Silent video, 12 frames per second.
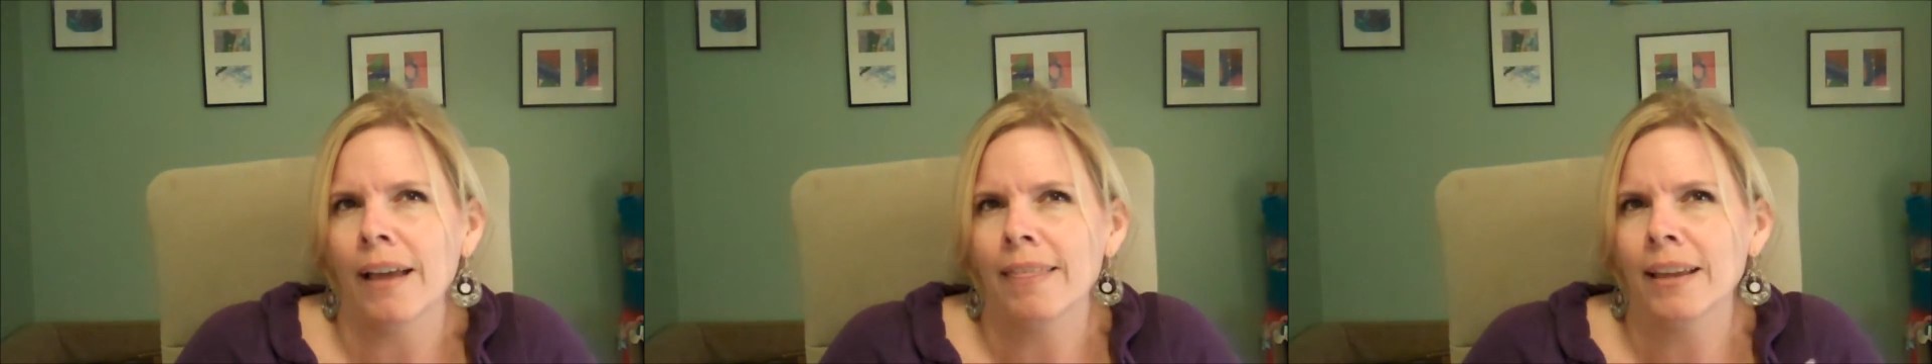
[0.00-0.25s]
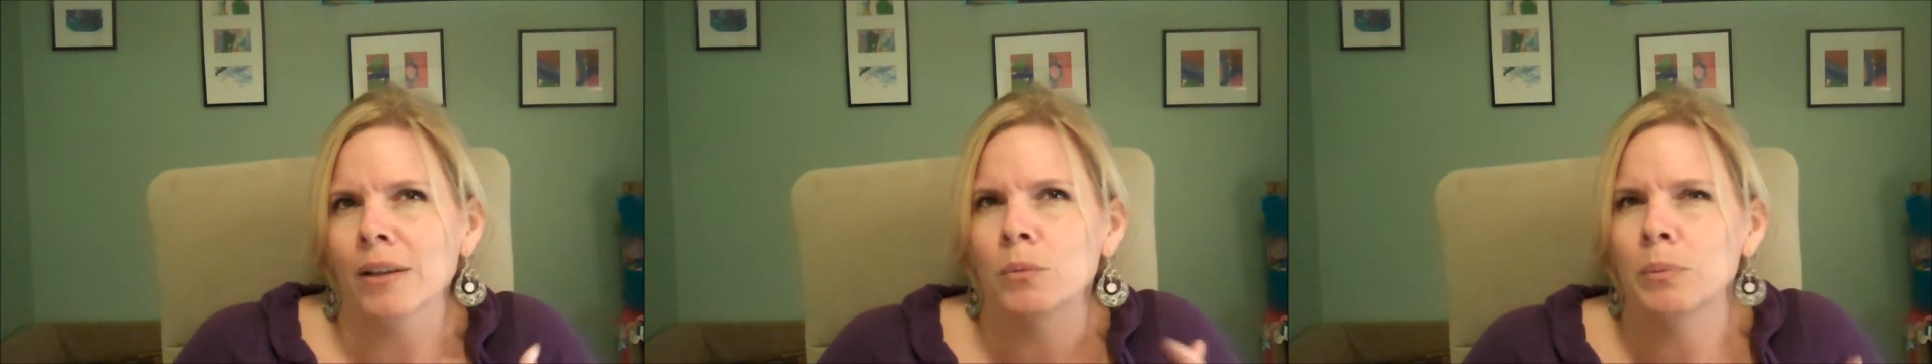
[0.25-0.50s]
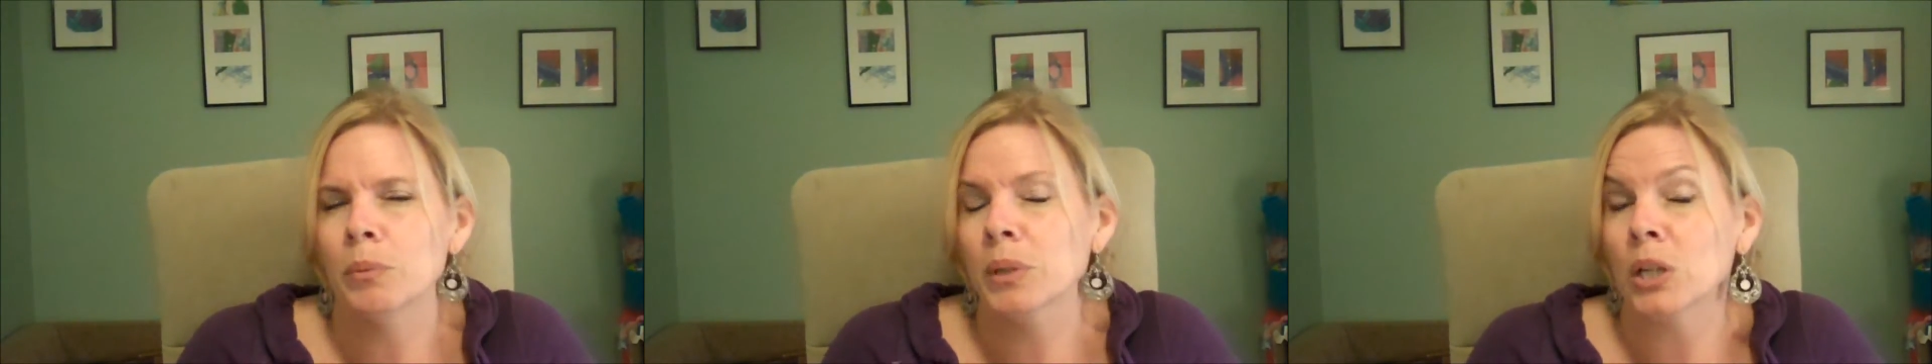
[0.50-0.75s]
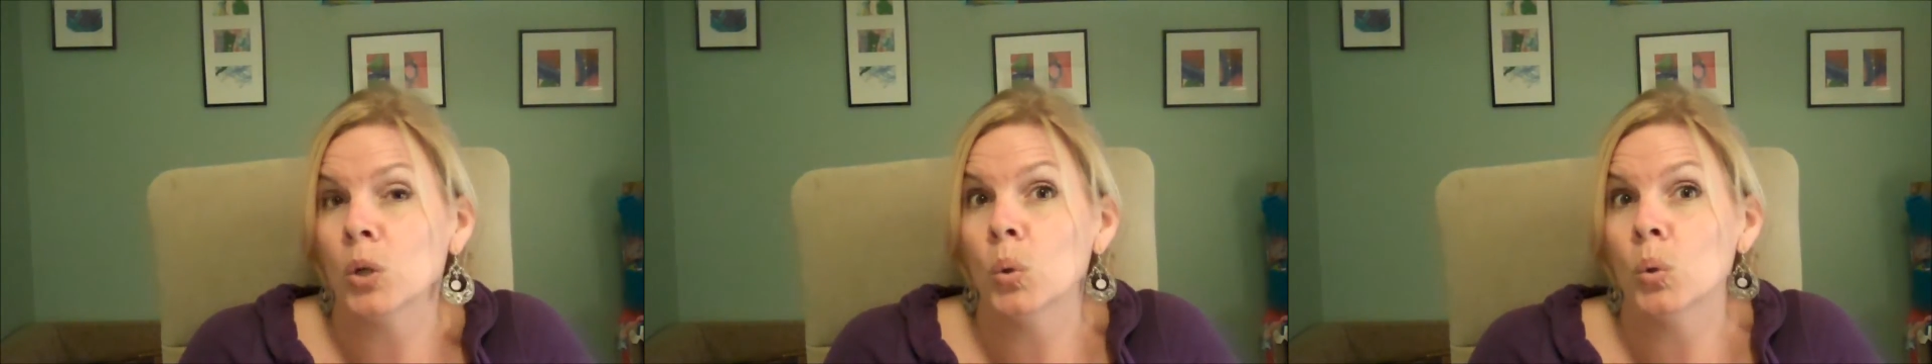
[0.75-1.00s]
think it would be
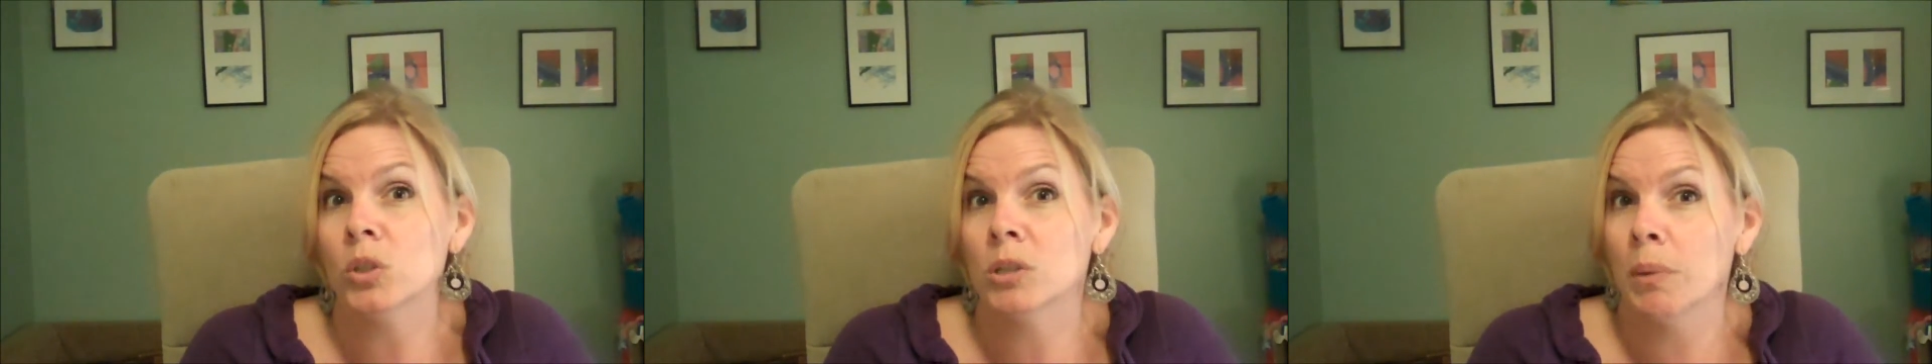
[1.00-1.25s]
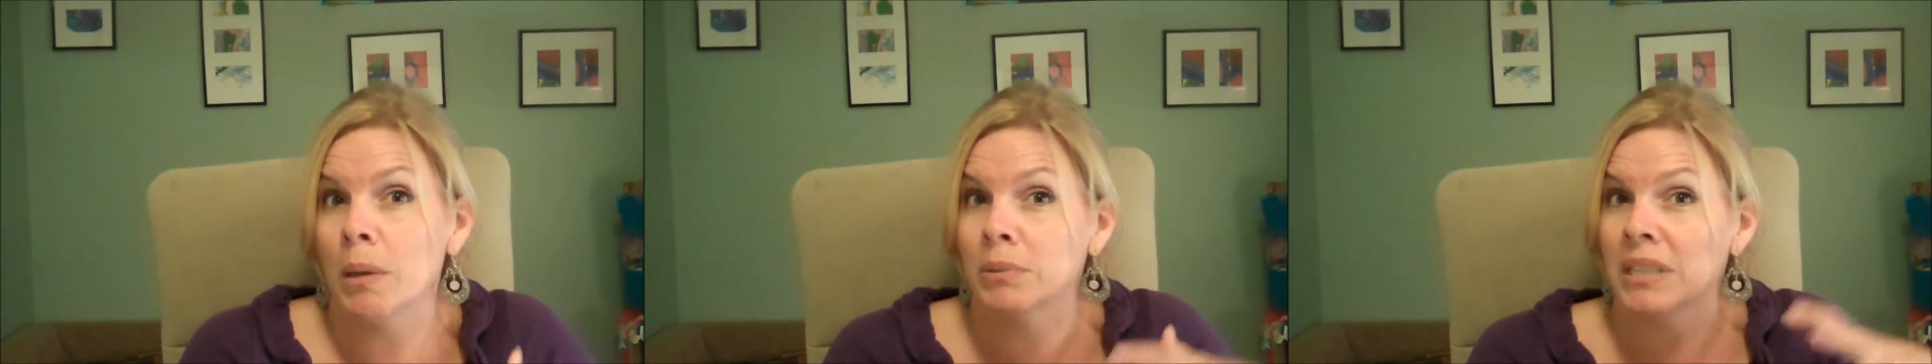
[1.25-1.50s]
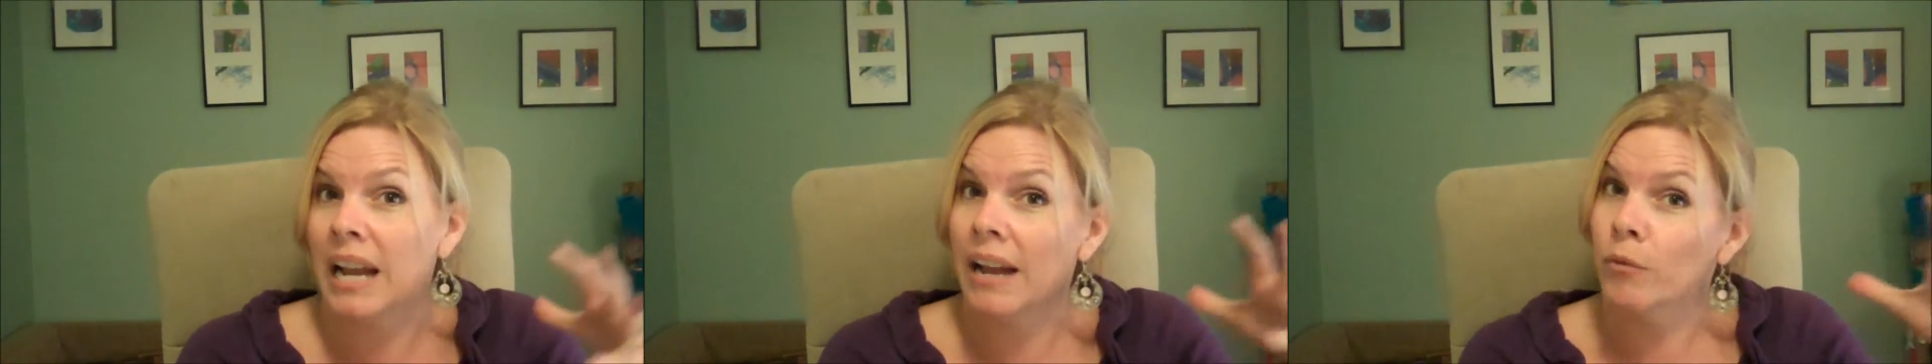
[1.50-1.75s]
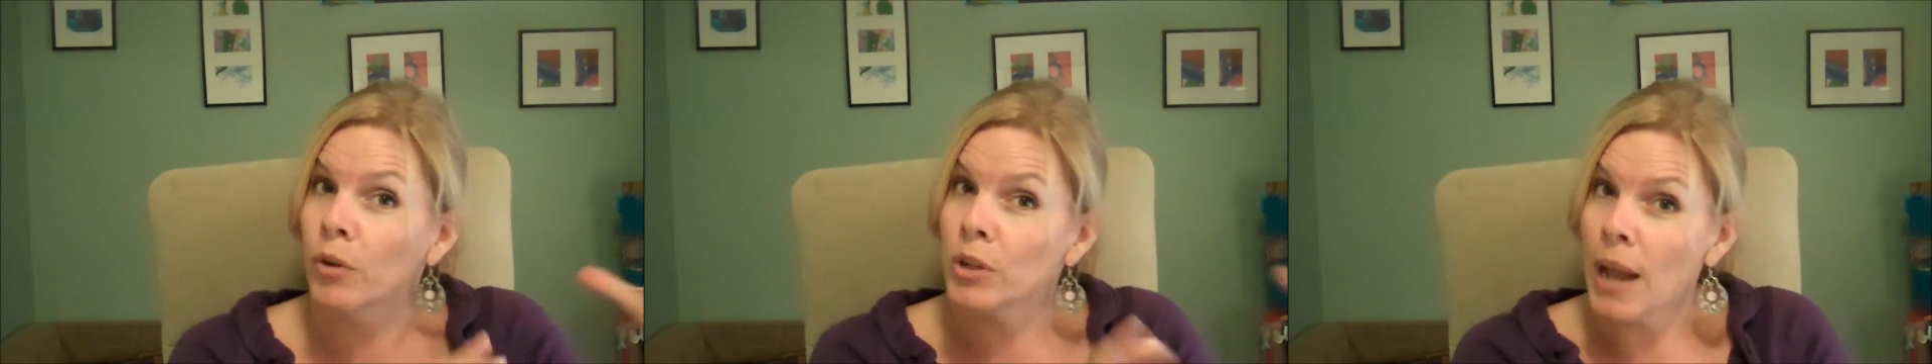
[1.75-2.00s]
really cool to be able to
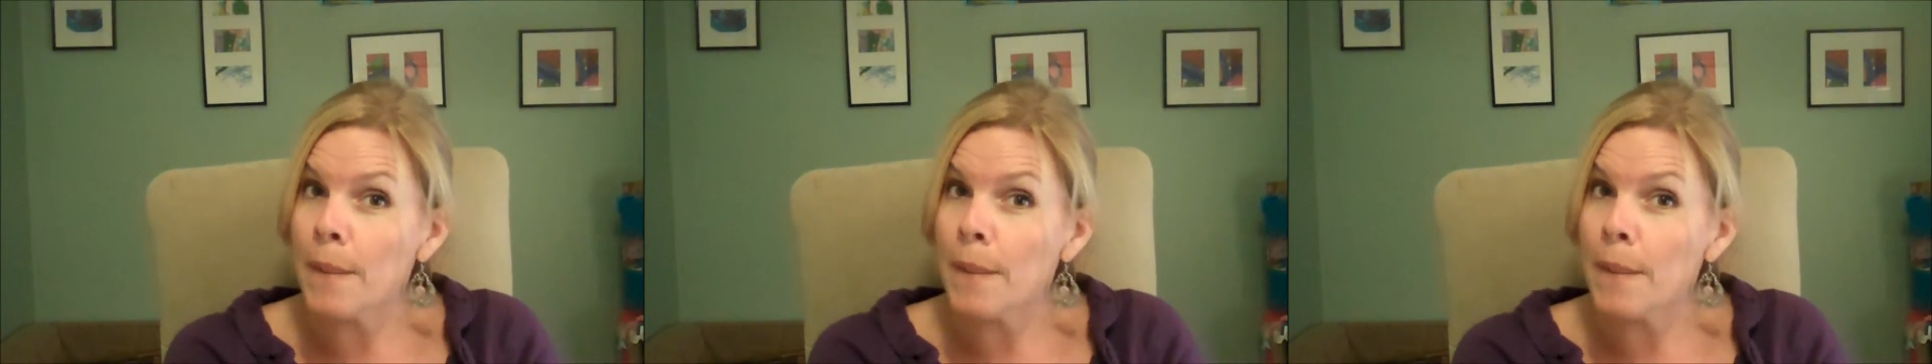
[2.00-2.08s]
have what